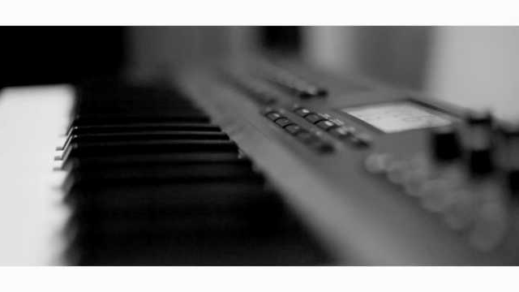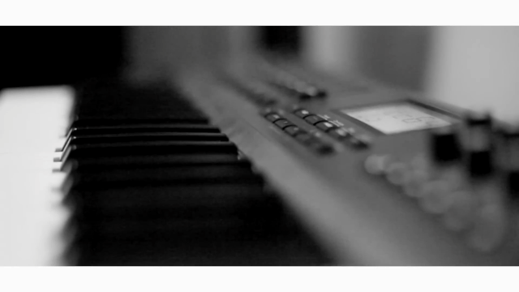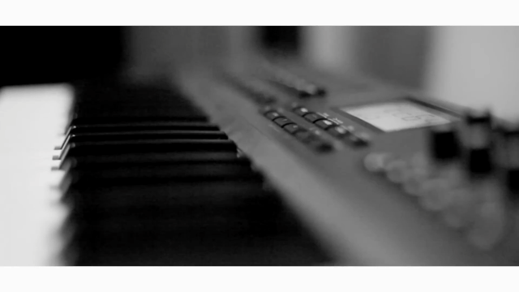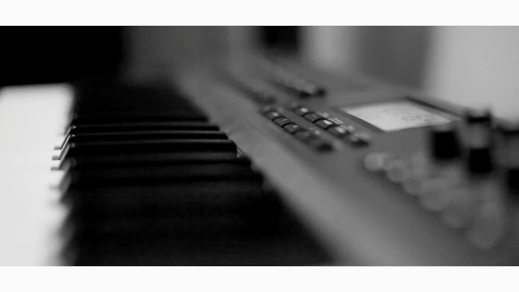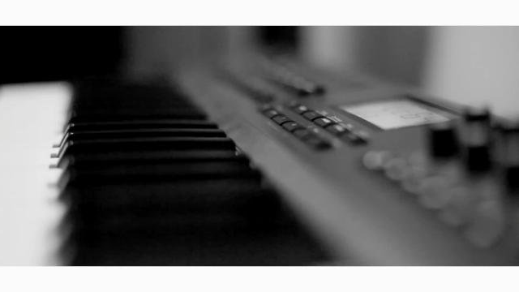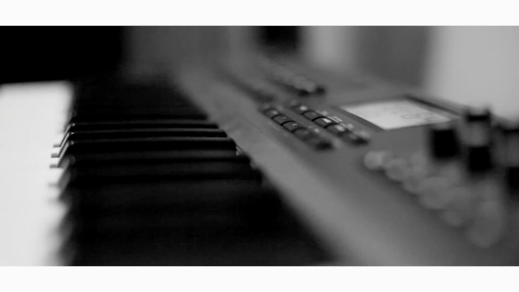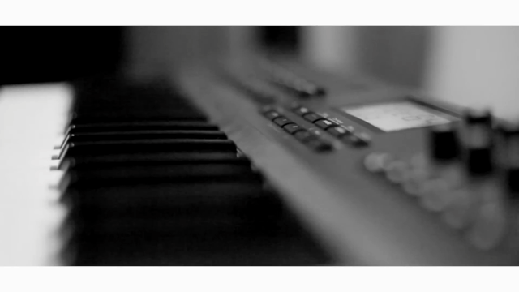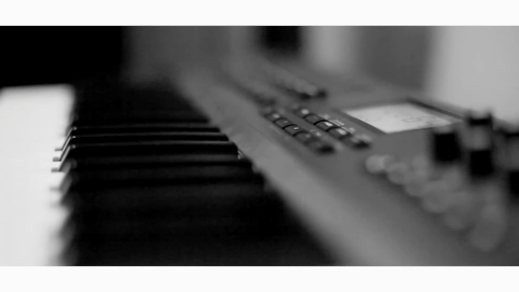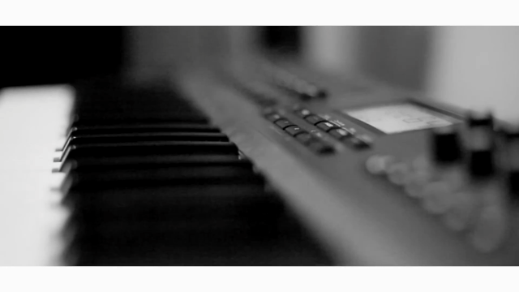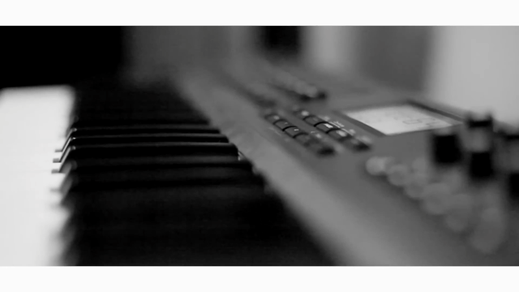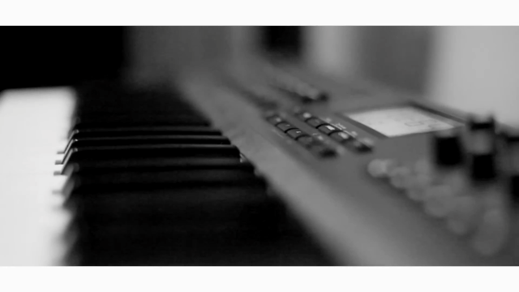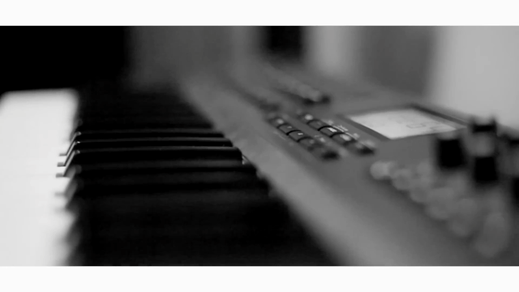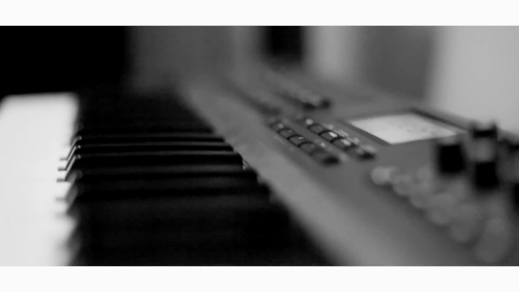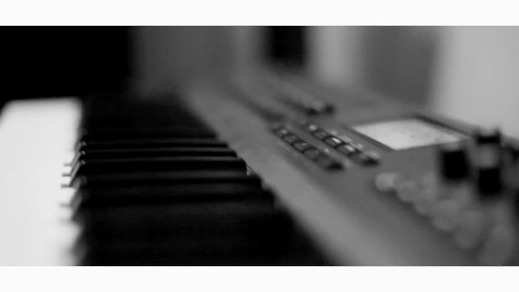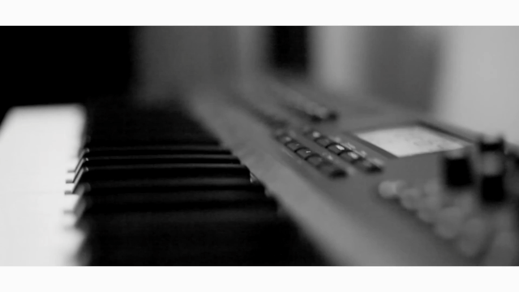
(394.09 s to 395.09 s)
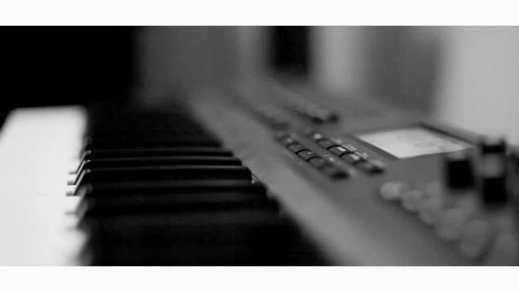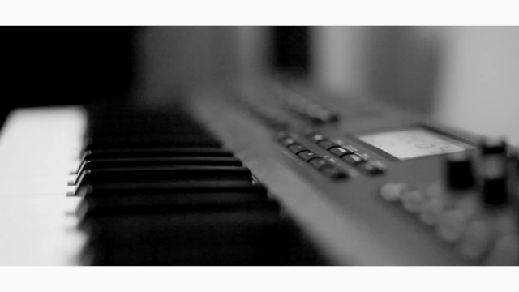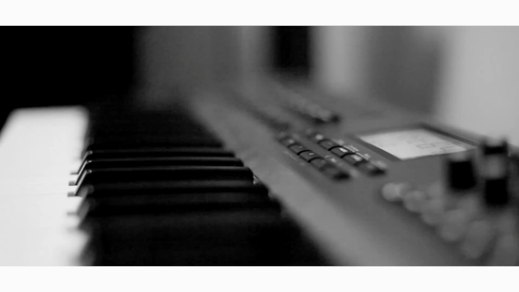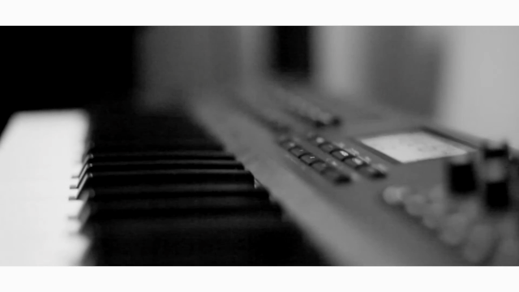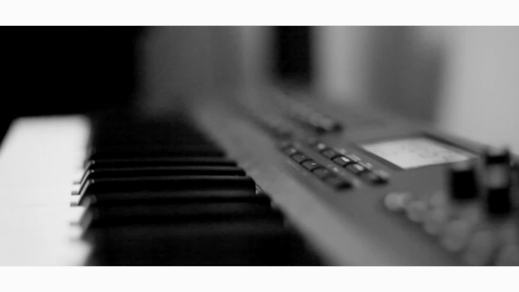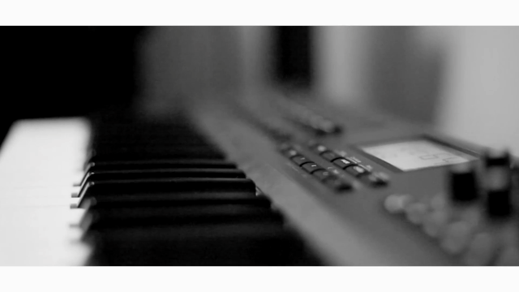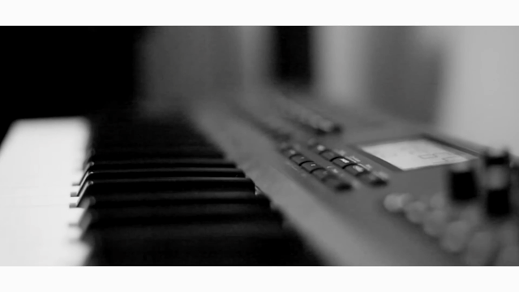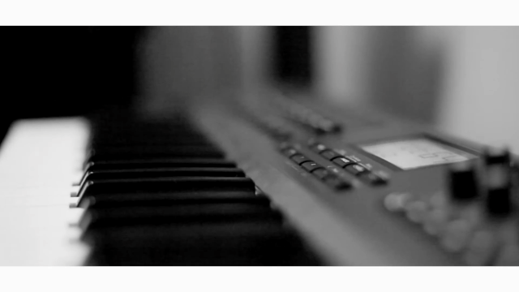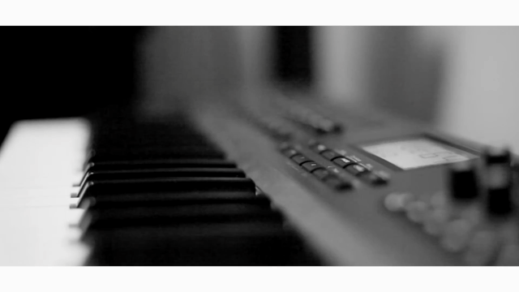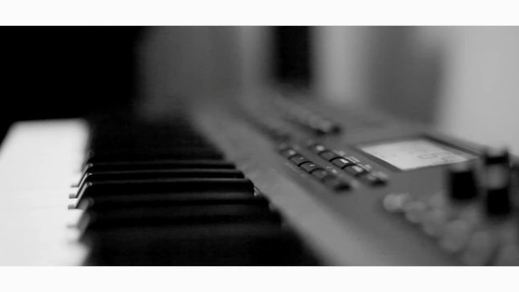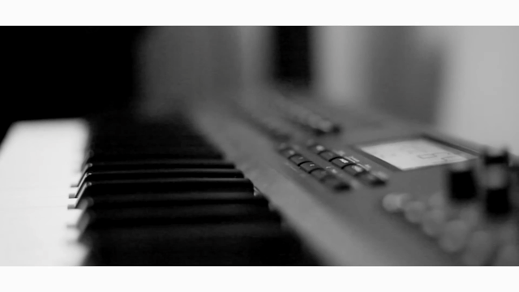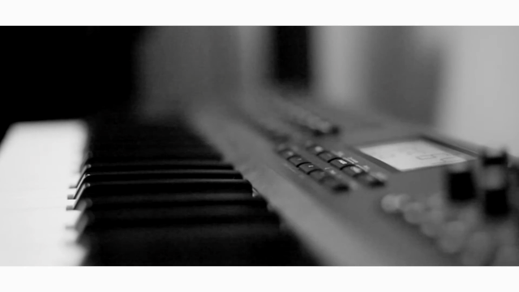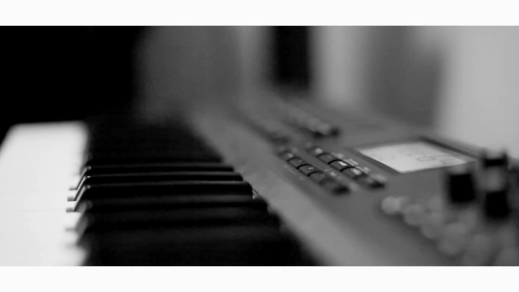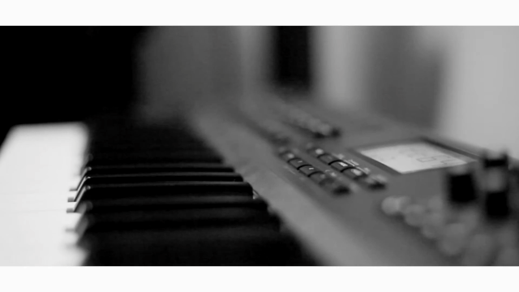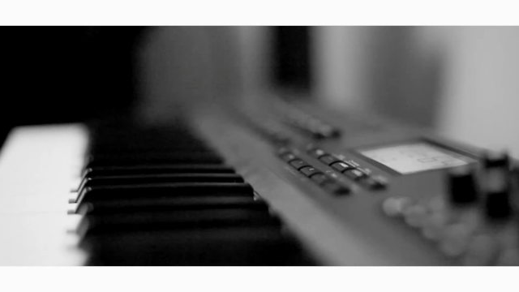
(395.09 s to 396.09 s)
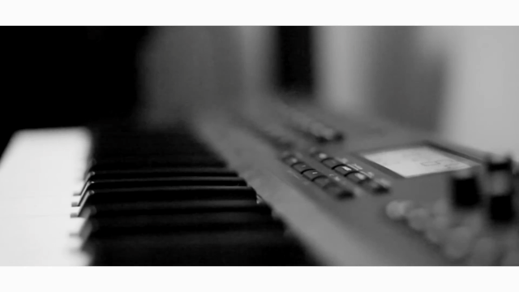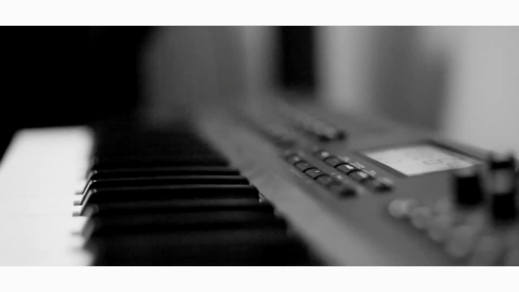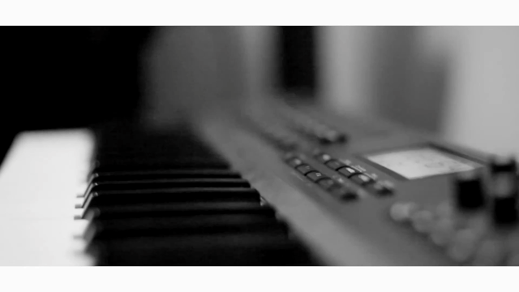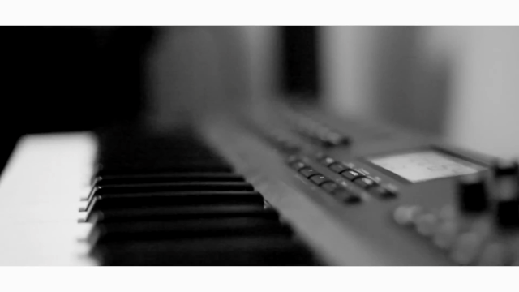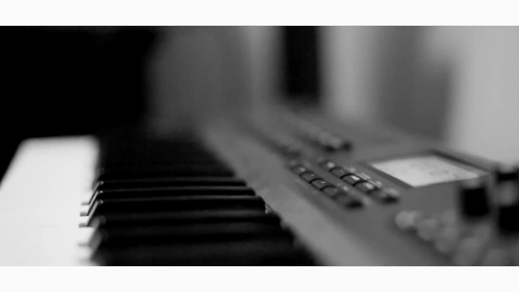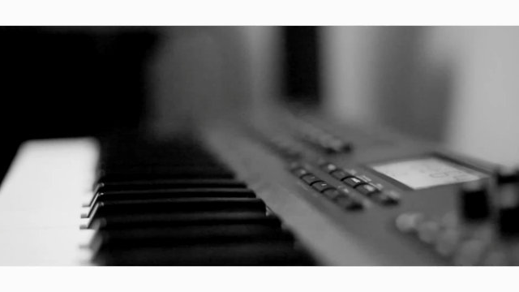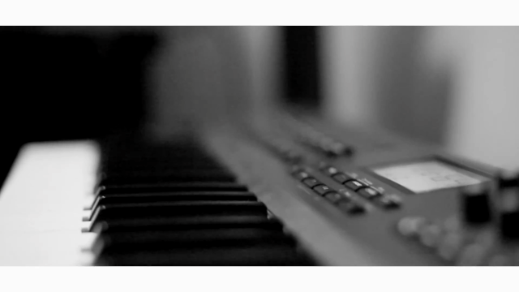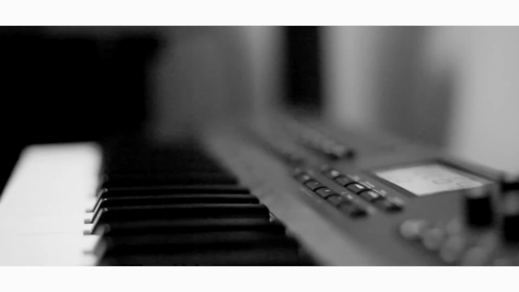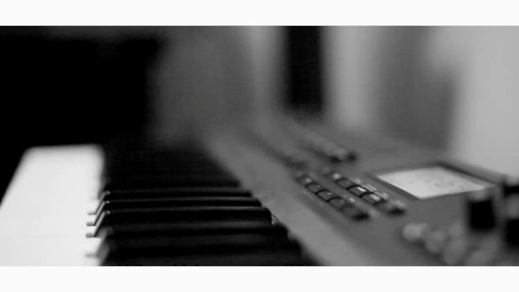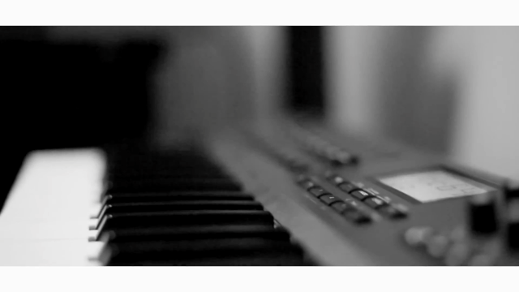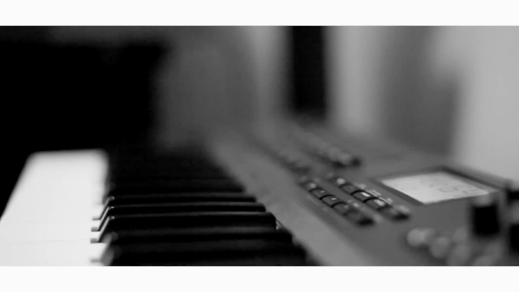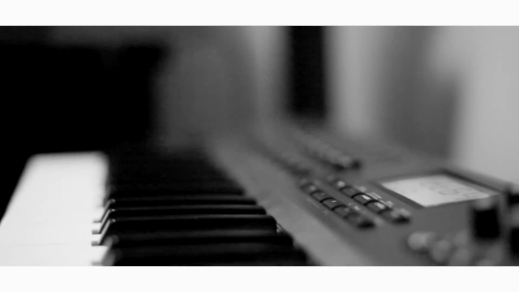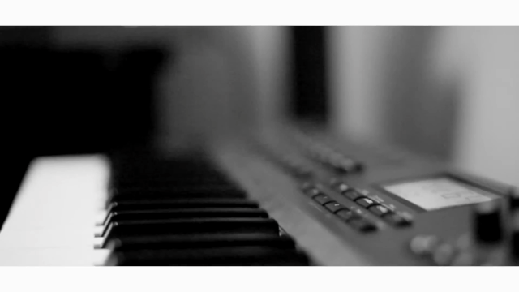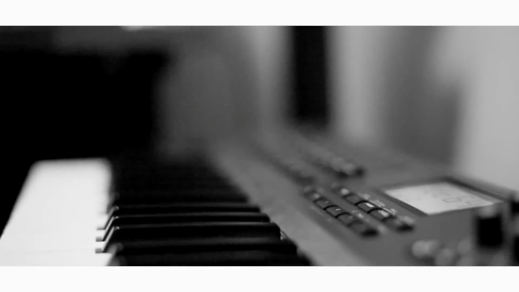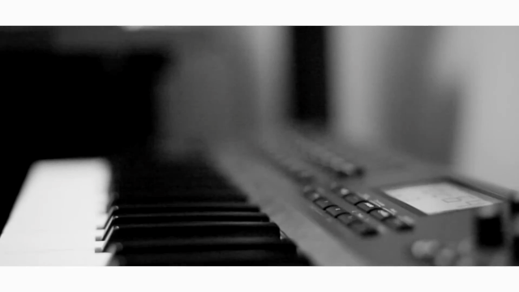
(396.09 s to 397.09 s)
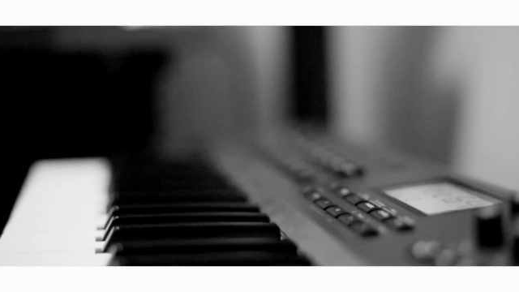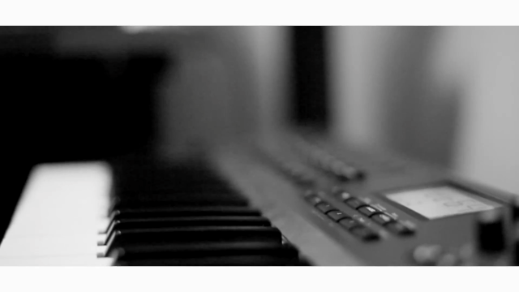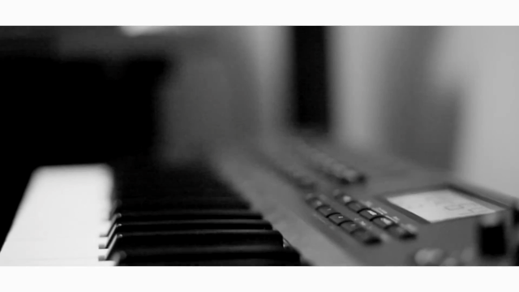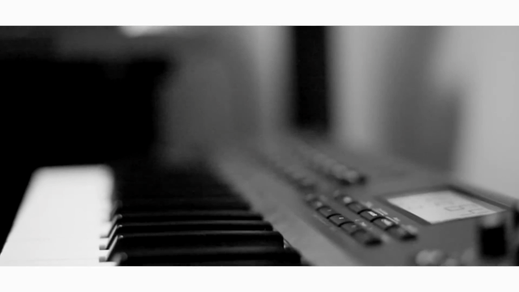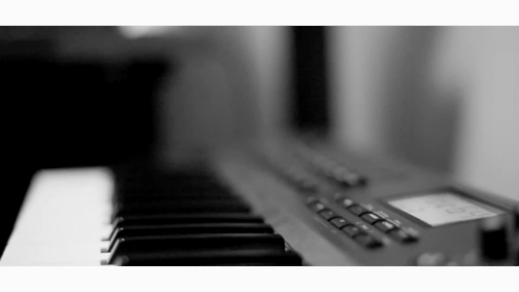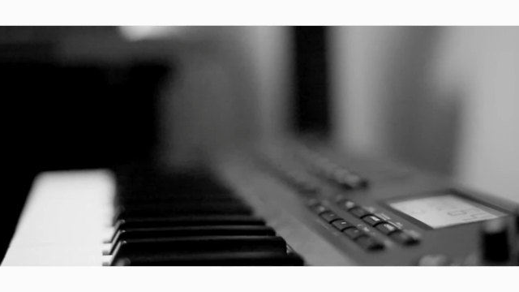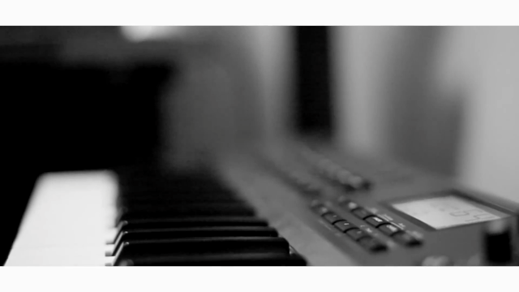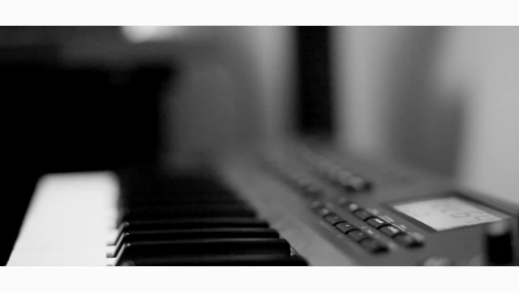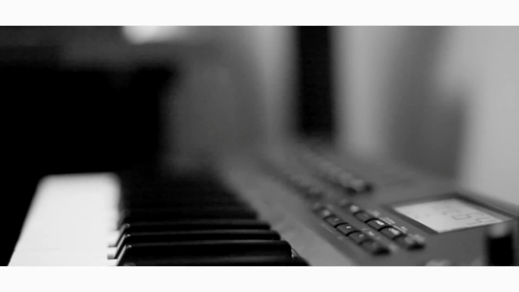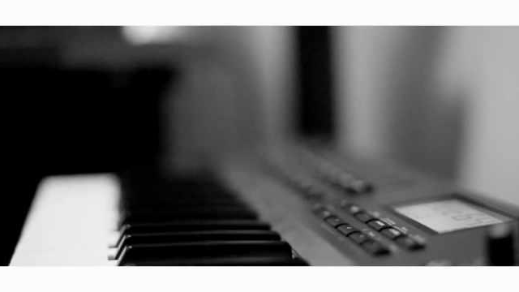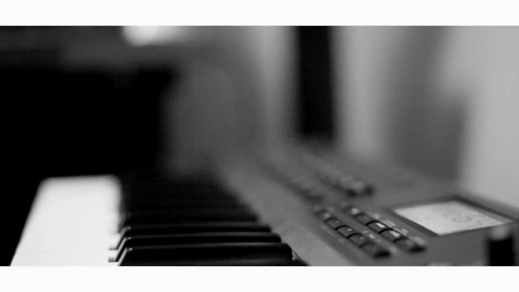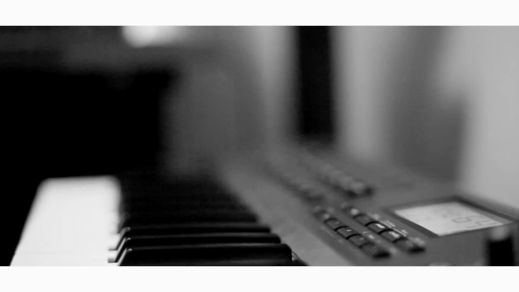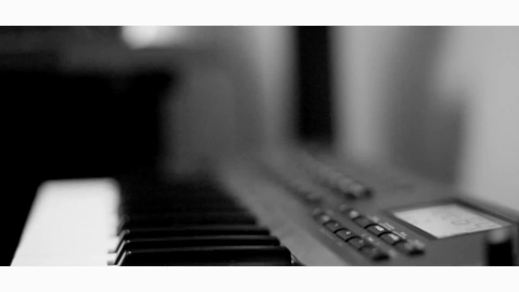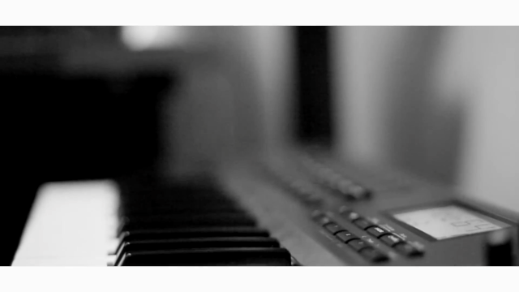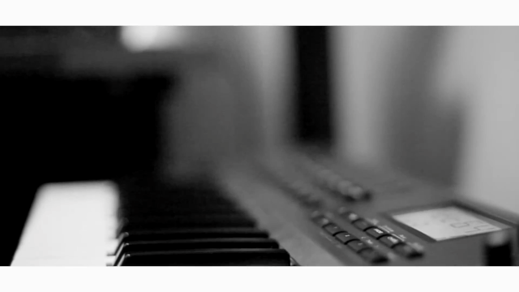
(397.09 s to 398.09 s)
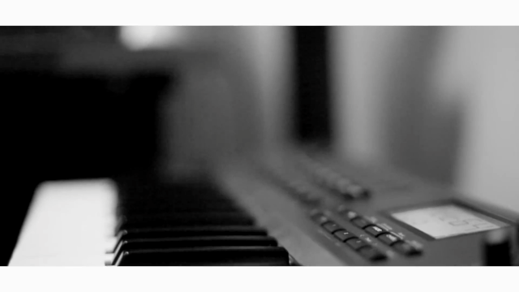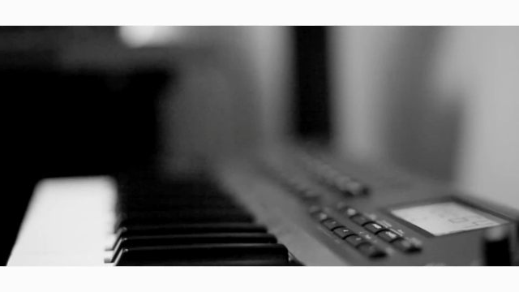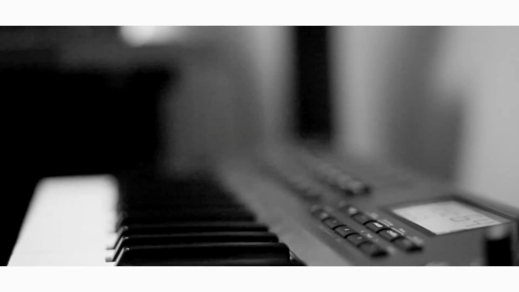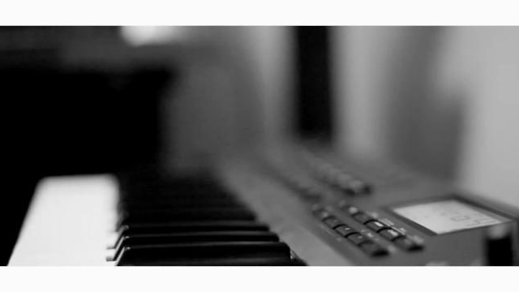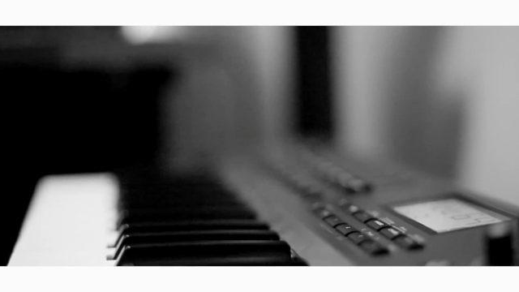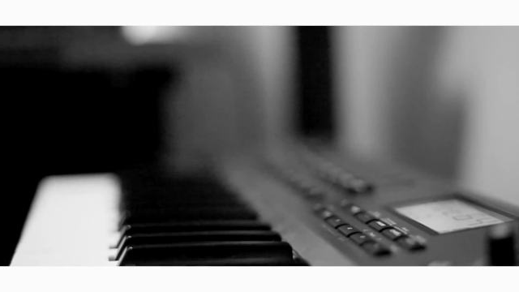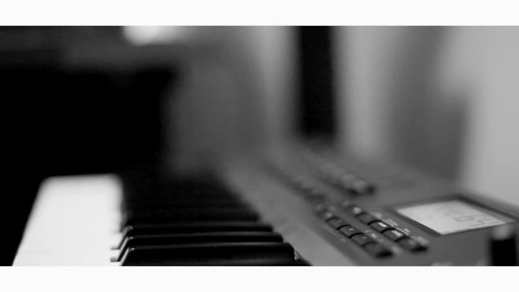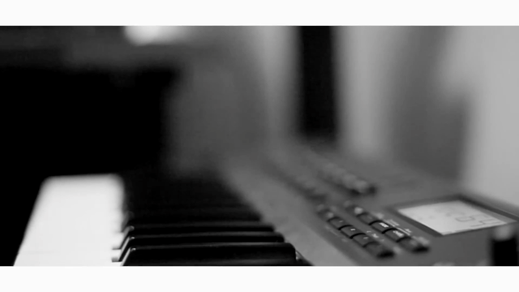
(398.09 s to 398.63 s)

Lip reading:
Nobody's mouth can be seen.